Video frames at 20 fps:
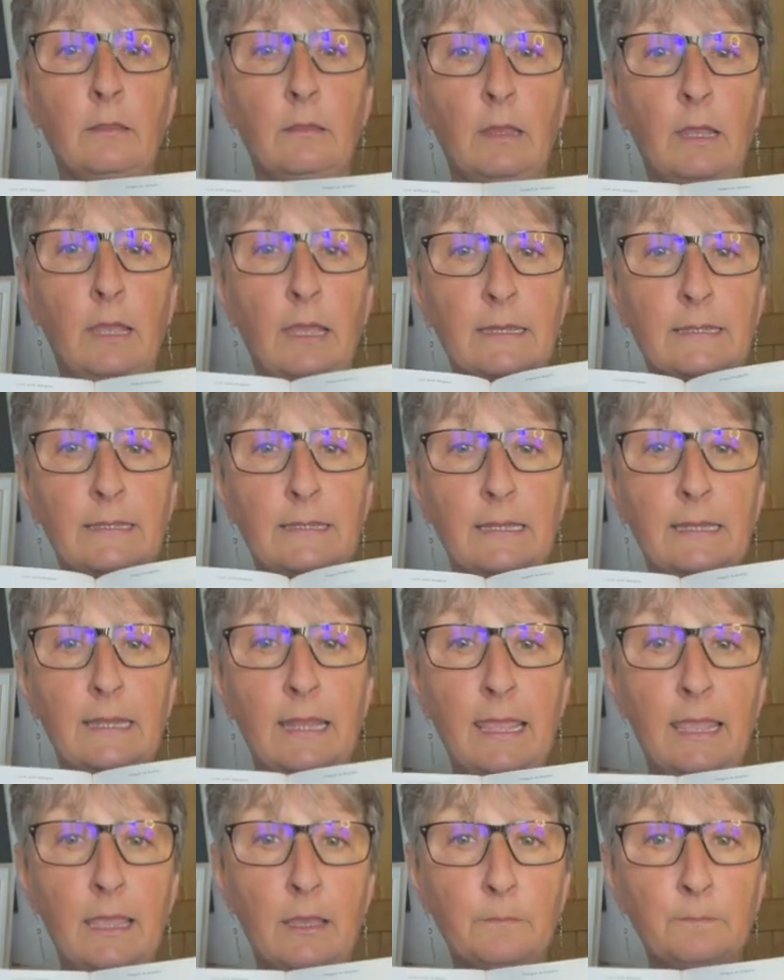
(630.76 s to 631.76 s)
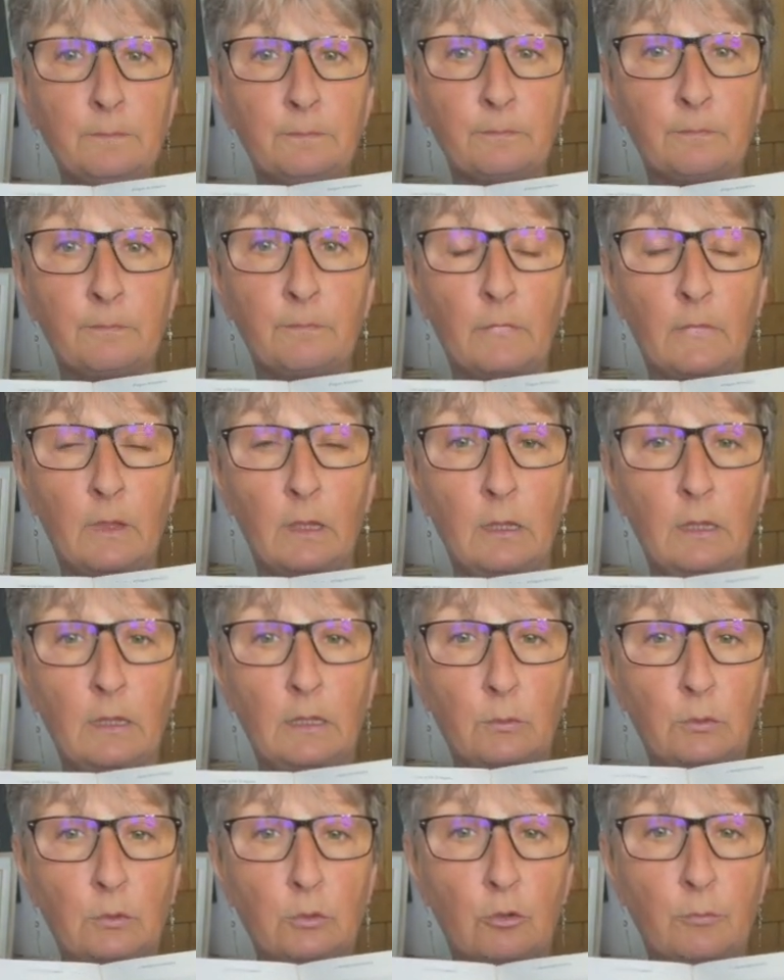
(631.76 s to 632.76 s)
It's in here. So
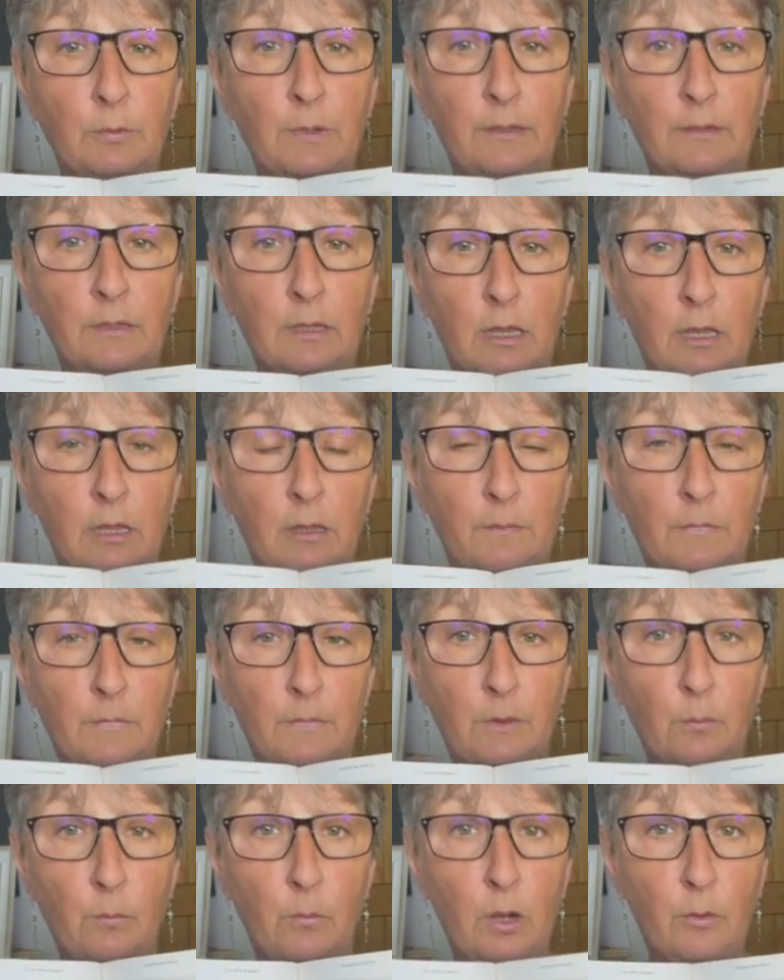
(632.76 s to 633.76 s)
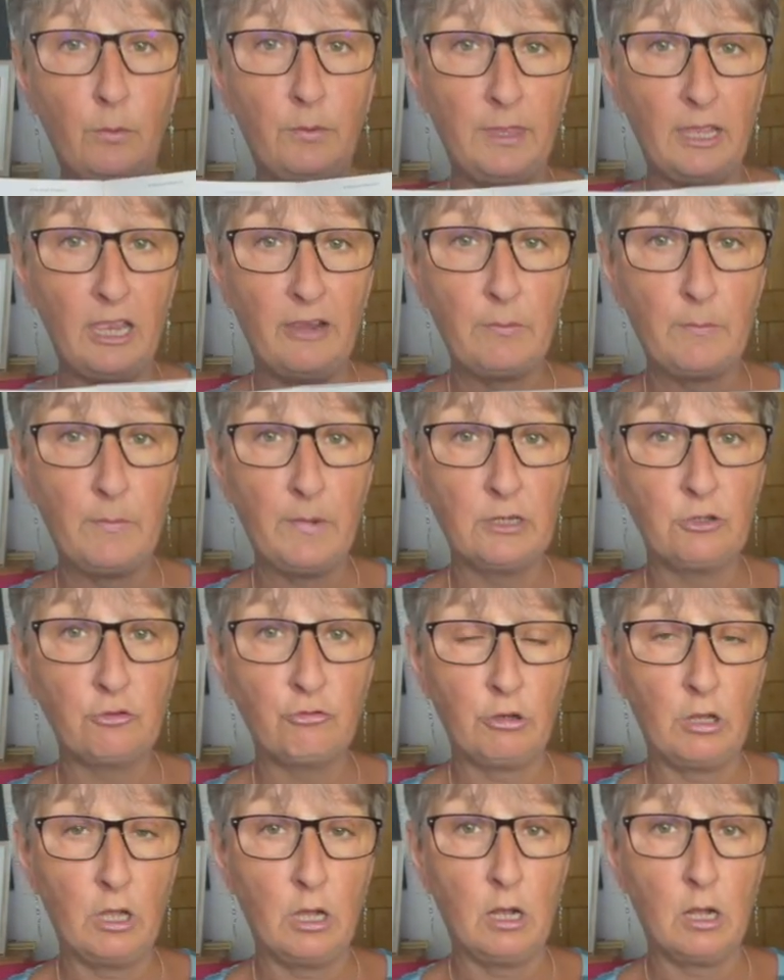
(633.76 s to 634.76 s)
we talk about the work with the April
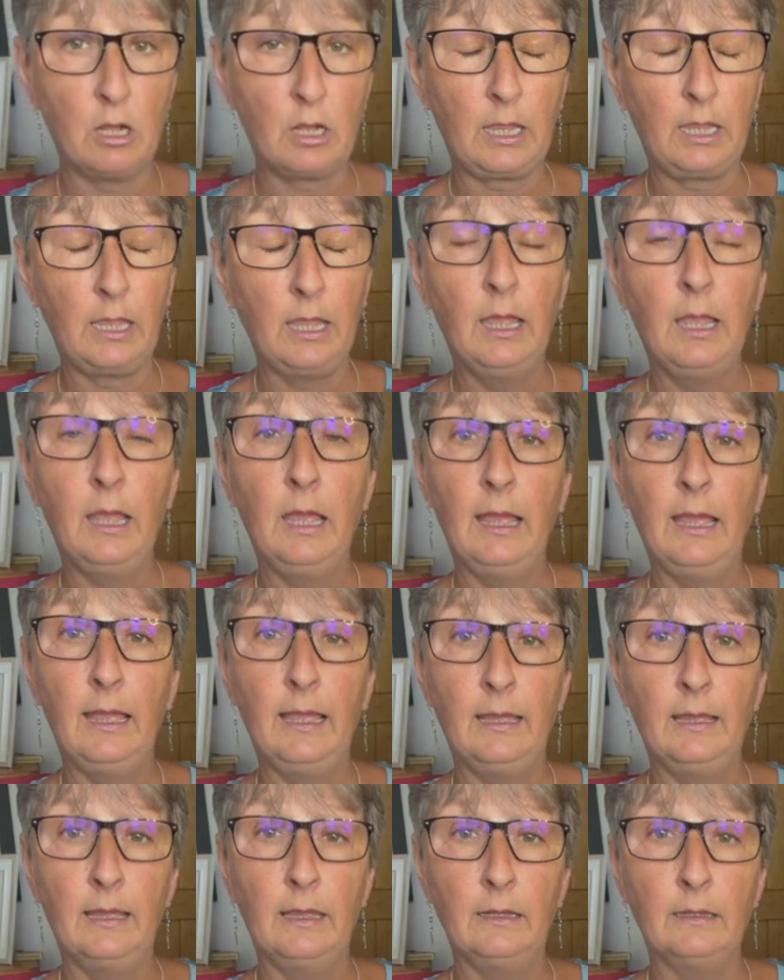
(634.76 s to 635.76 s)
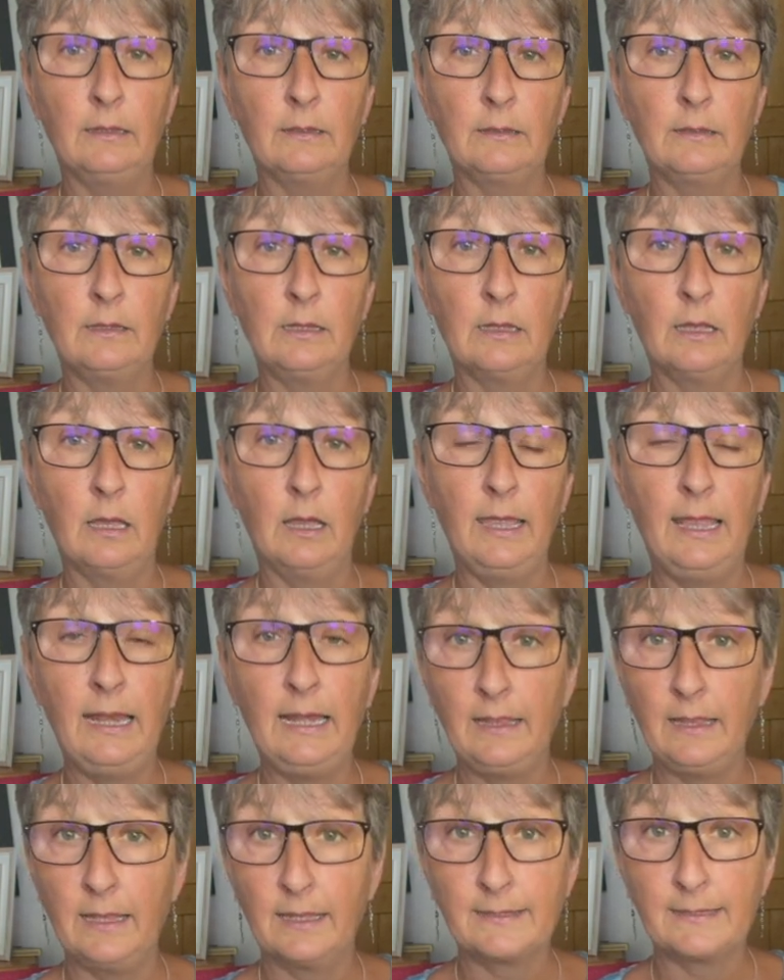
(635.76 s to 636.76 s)
Matriarch and
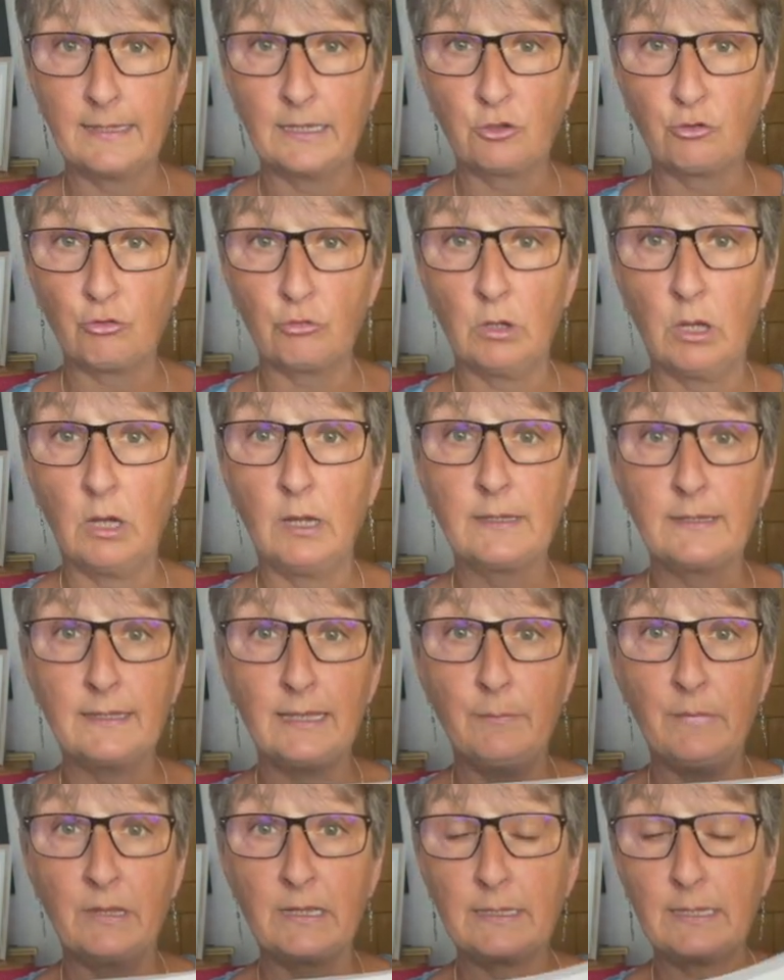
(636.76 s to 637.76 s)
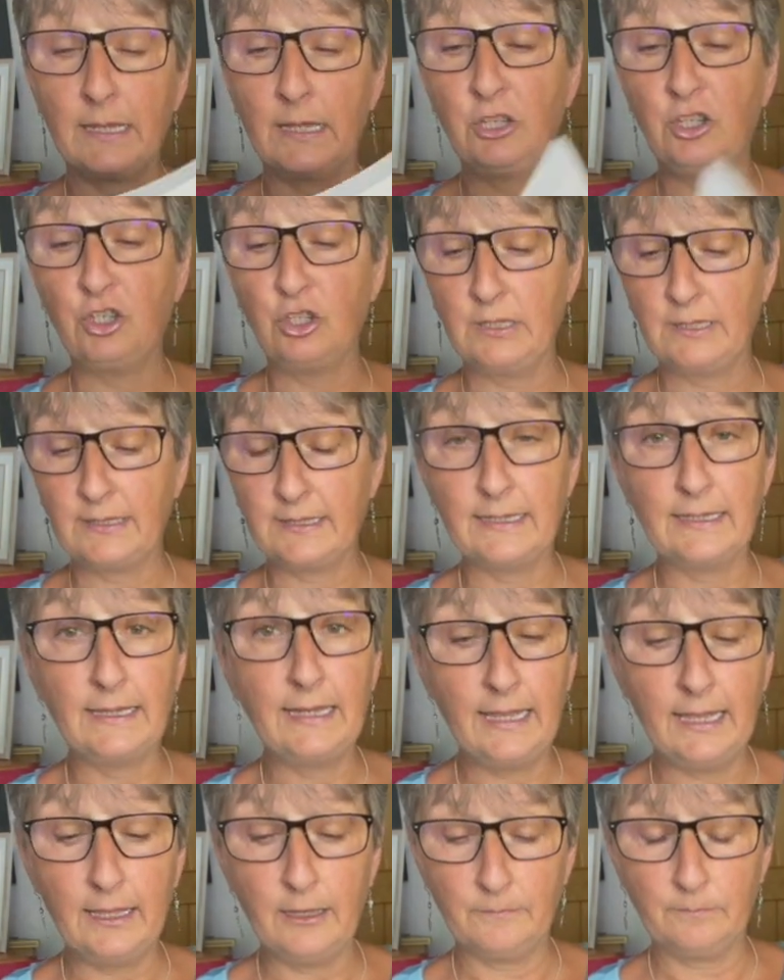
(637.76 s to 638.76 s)
healing the ancestral lines. That meditation is in
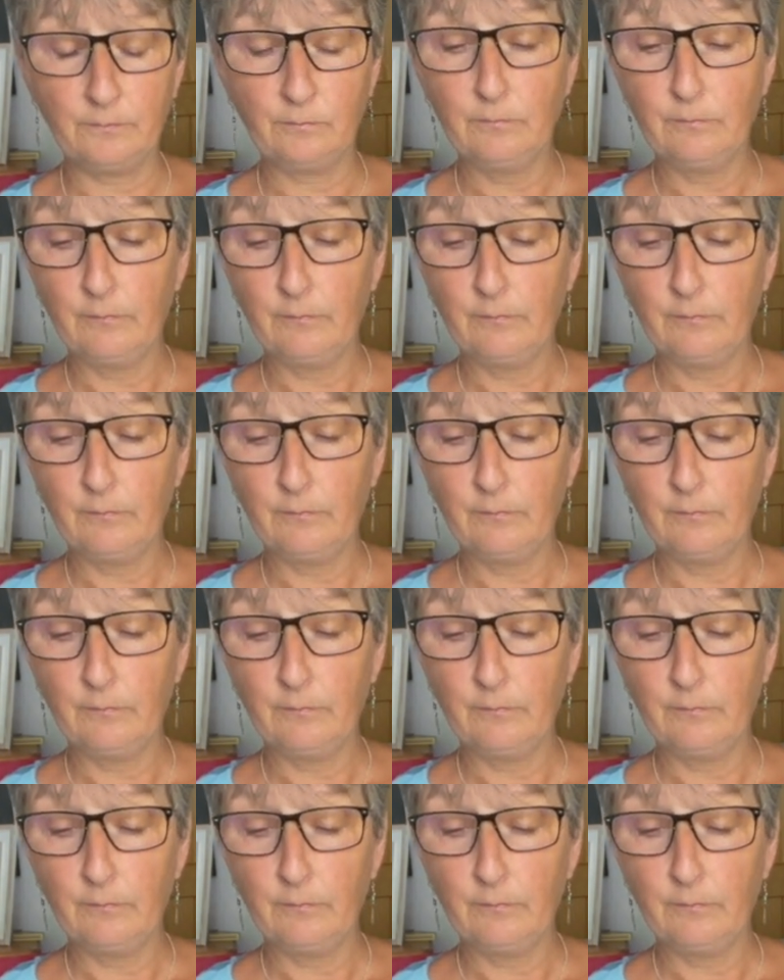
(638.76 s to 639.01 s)
here.